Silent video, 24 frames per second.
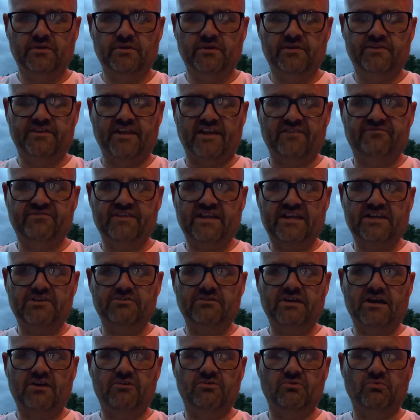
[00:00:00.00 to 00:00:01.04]
They figured
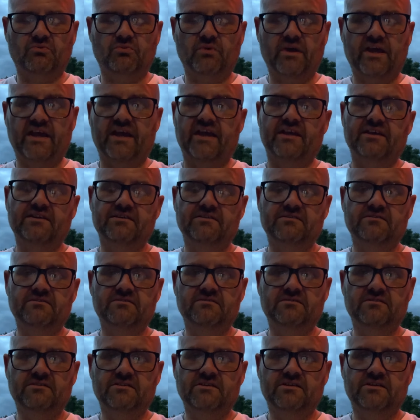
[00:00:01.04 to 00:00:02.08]
out a way
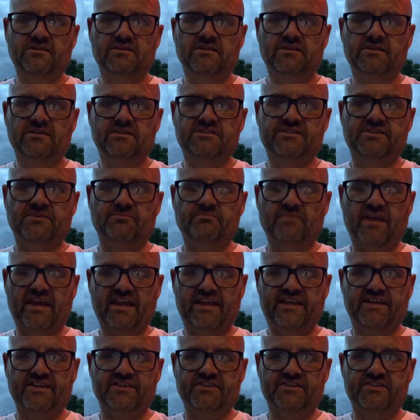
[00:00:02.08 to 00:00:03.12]
to
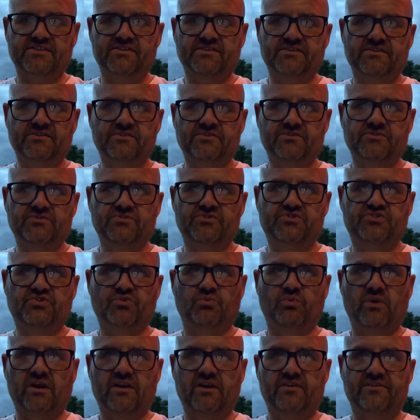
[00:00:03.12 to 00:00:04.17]
make it to
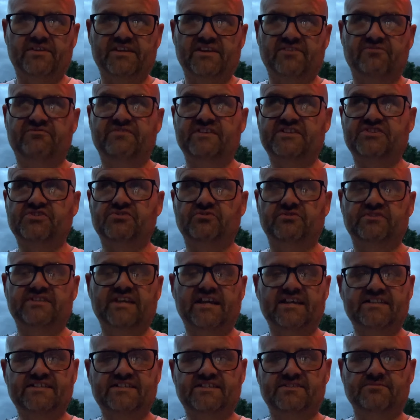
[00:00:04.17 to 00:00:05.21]
where the official
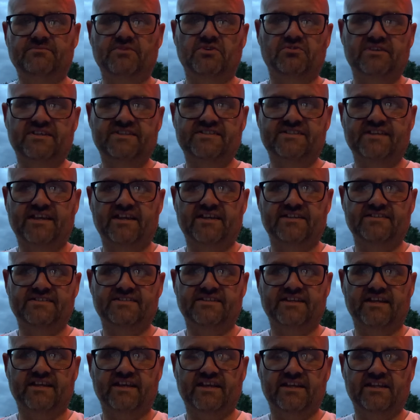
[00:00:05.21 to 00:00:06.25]
testimony says
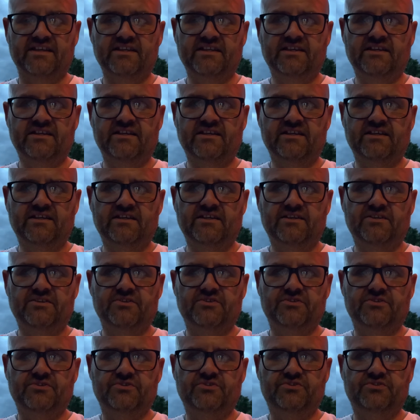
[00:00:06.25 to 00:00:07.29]
that
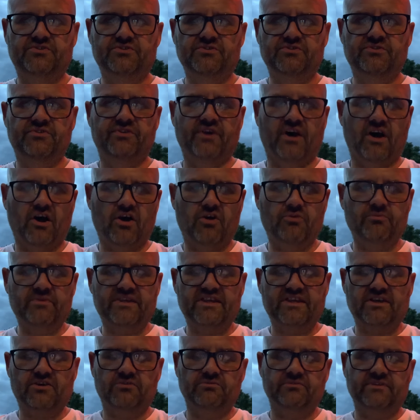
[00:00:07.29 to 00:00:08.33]
the homie
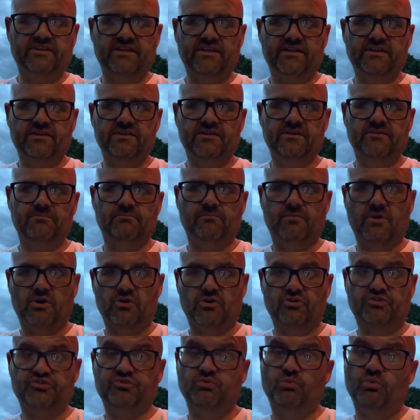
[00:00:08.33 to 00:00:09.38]
only
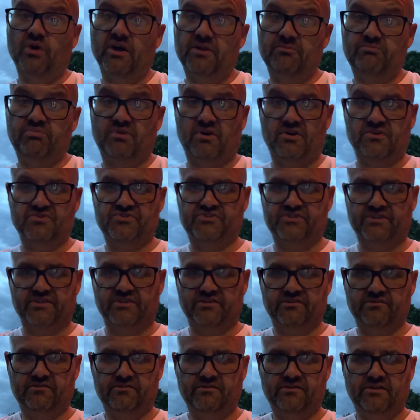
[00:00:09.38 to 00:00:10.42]
murked one person,
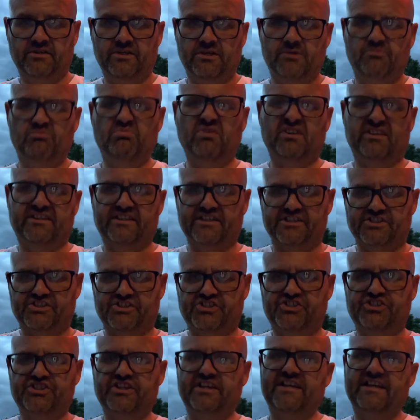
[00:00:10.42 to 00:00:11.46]
but that
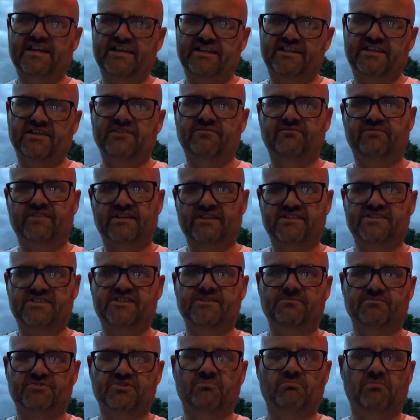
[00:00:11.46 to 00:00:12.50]
she had convinced
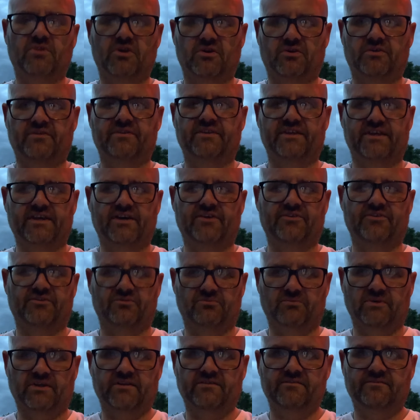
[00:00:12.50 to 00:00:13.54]
him to murk the other one.